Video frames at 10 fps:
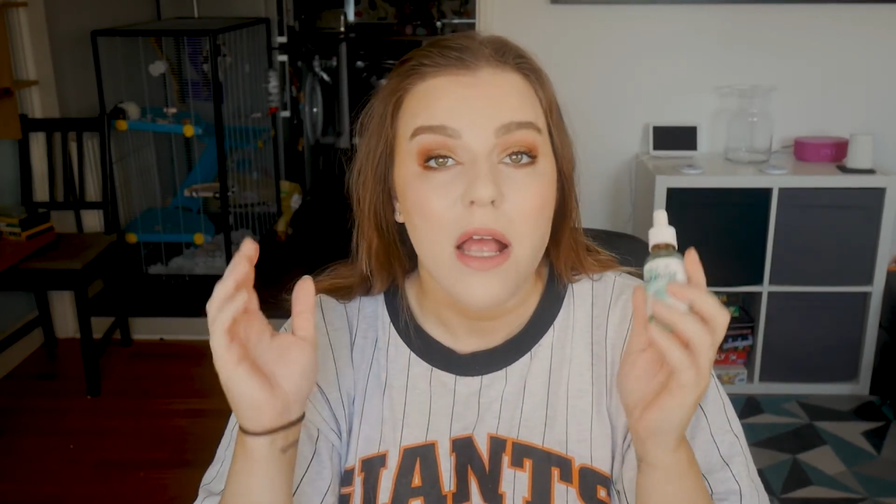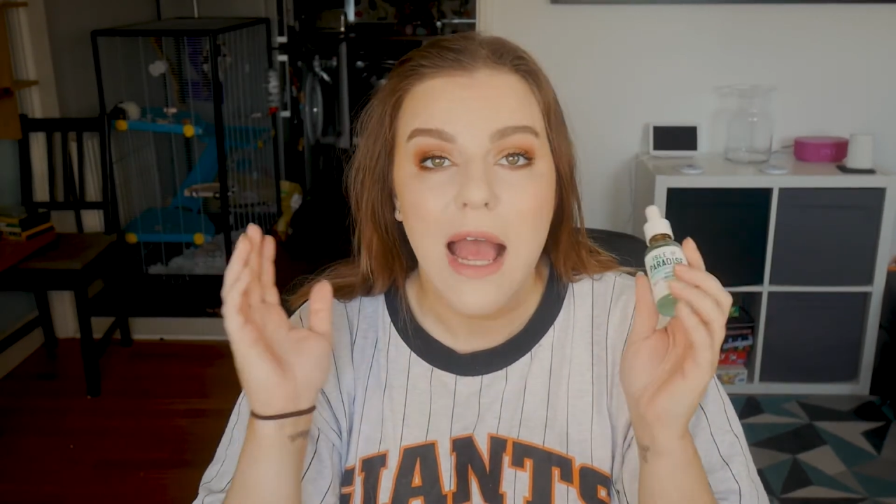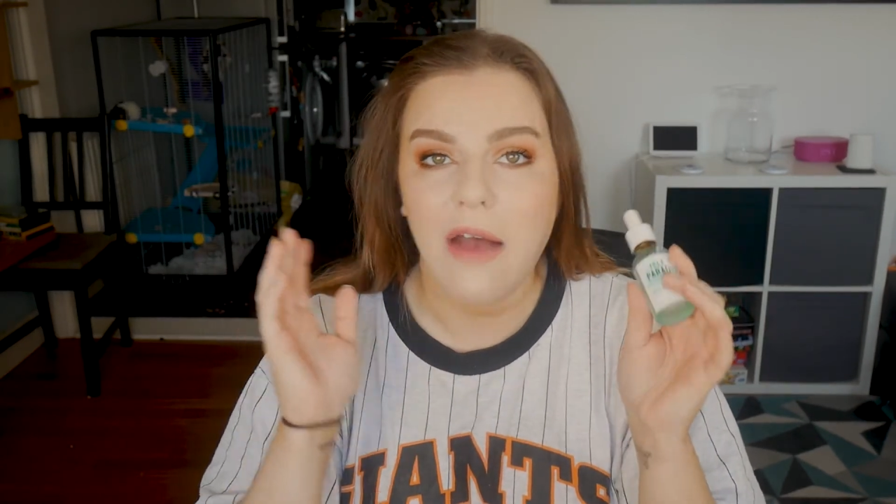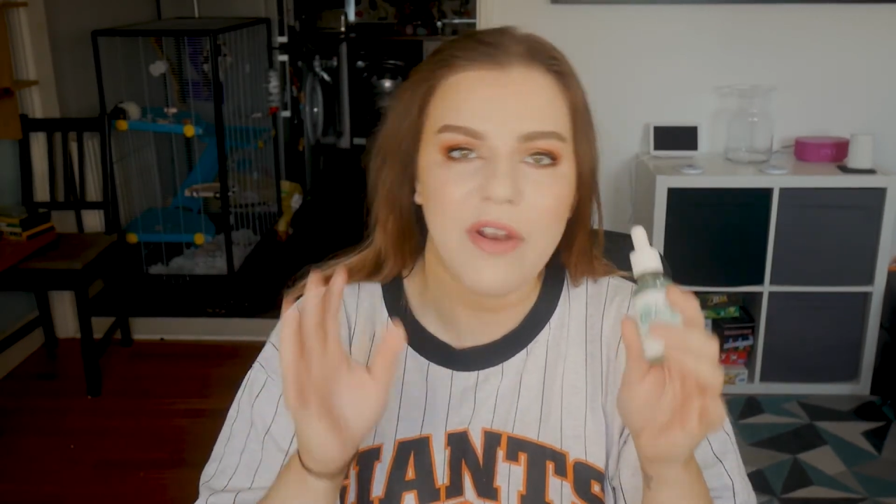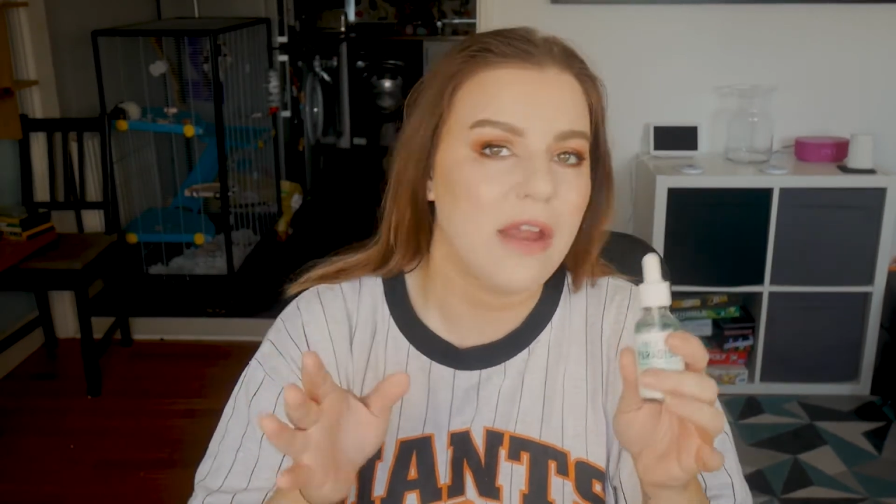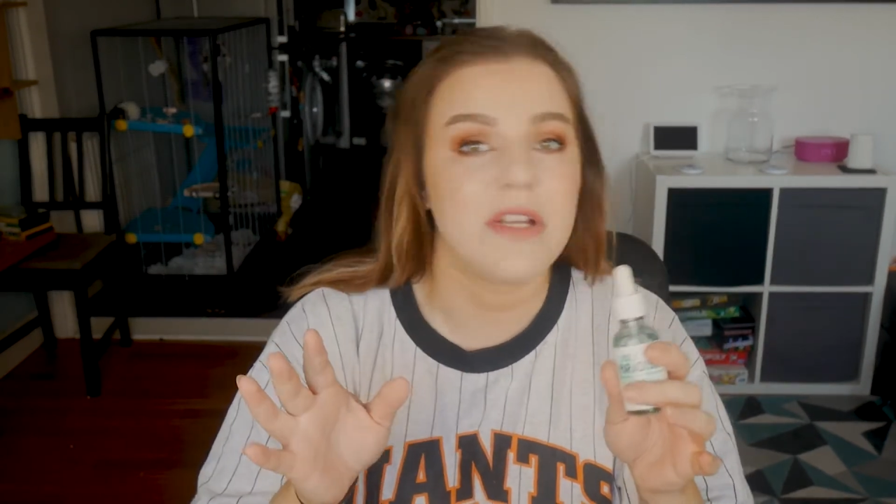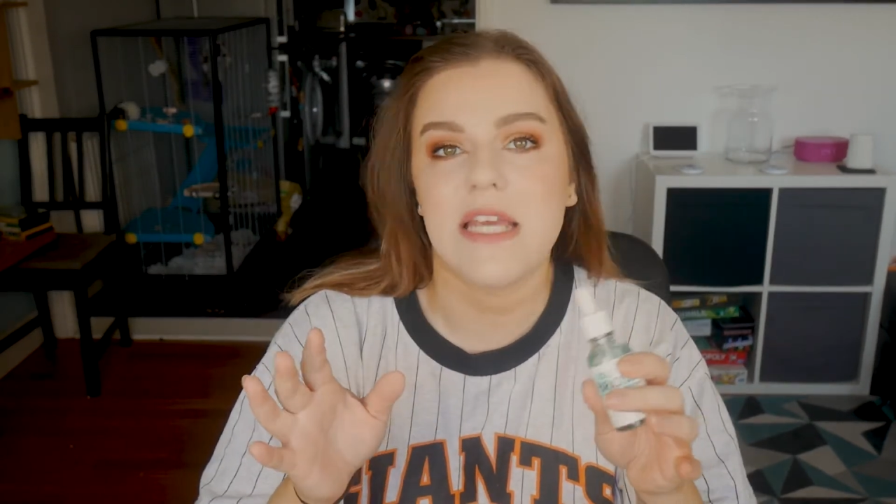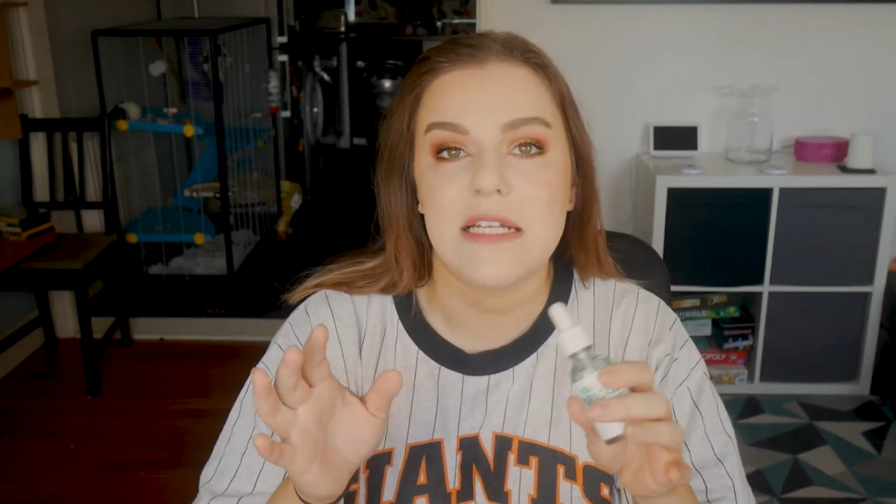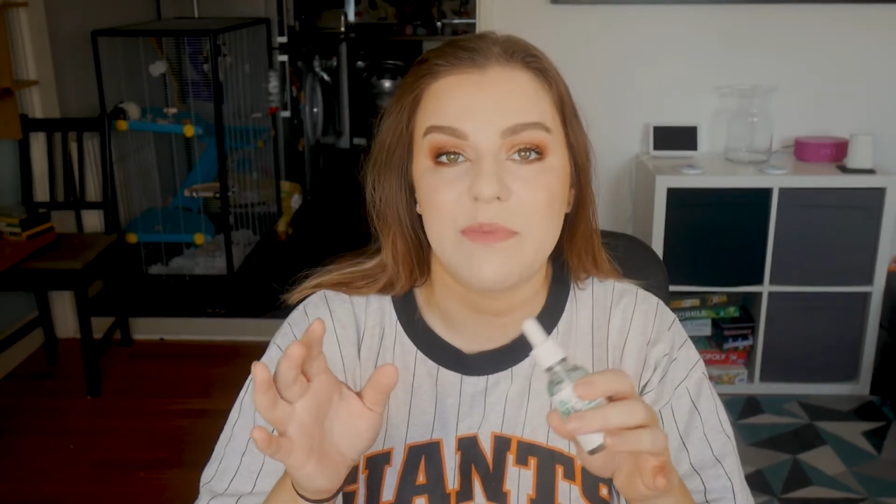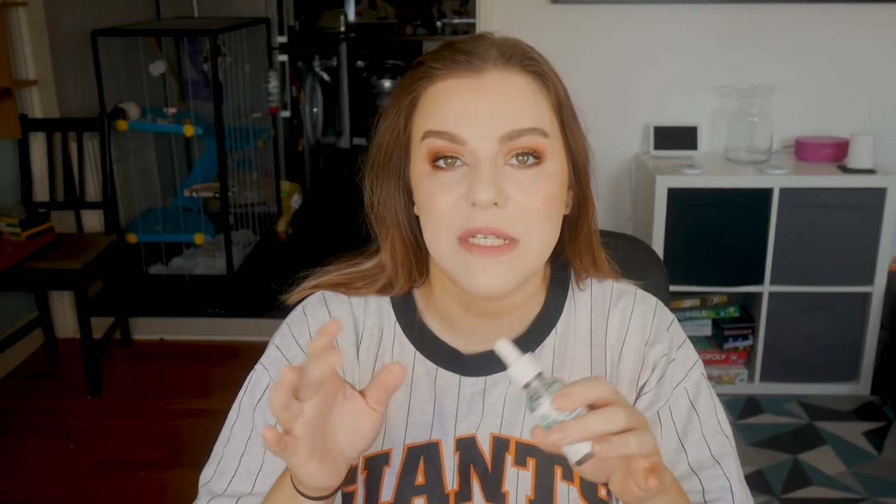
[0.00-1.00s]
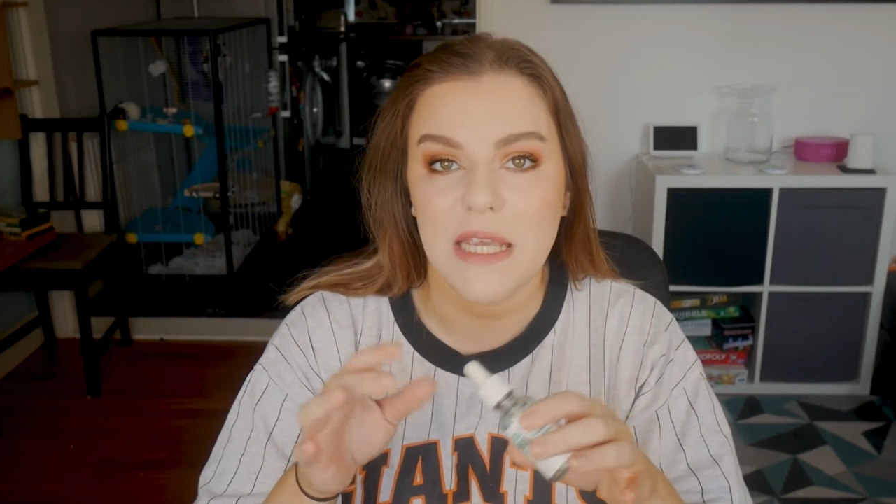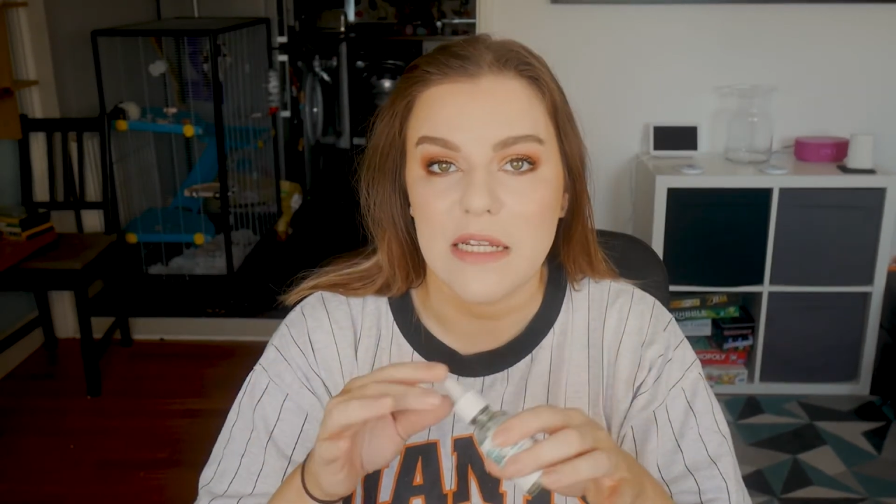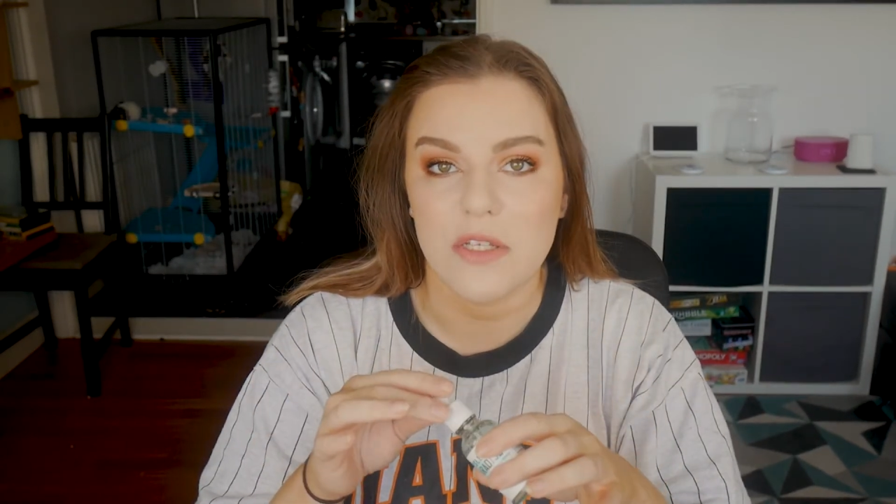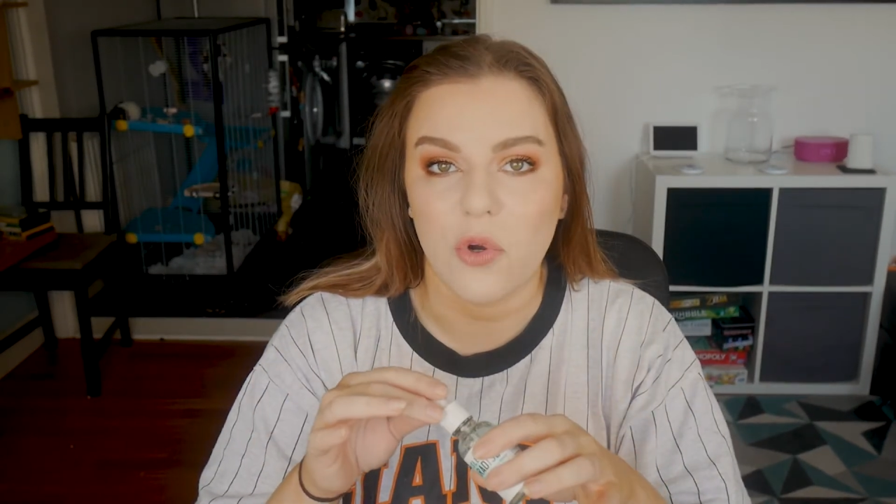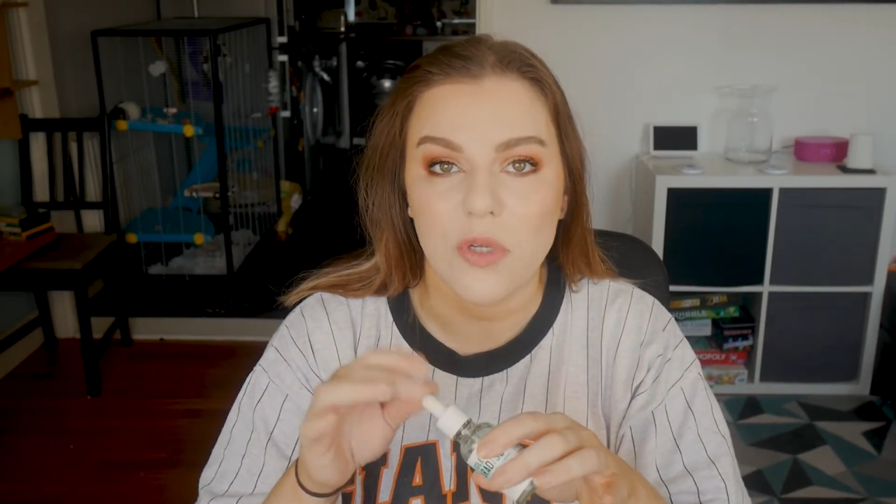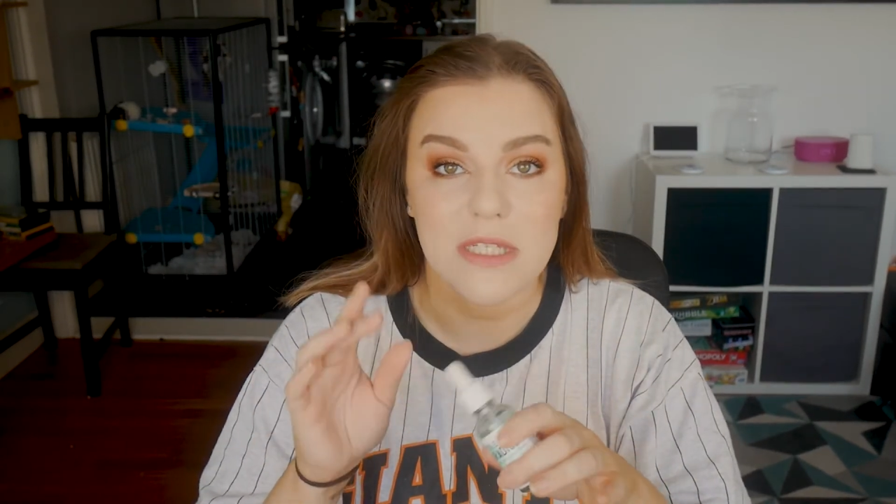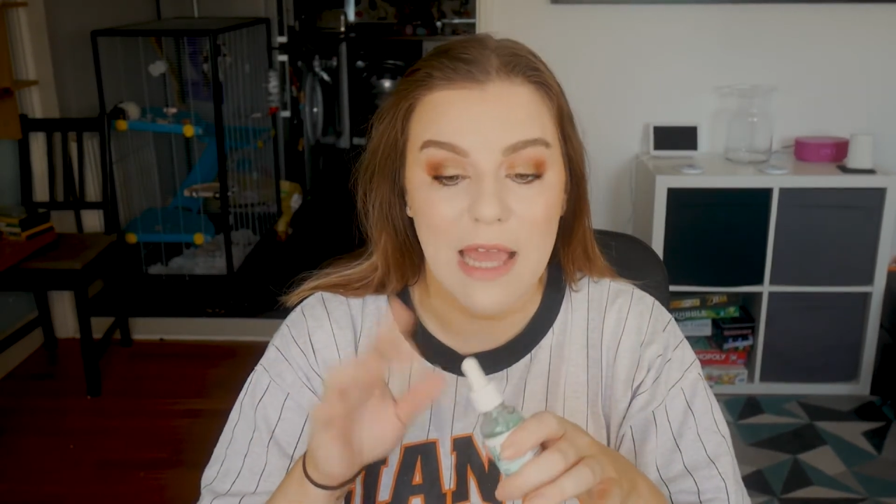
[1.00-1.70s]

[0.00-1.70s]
Haven't irritated my skin at all,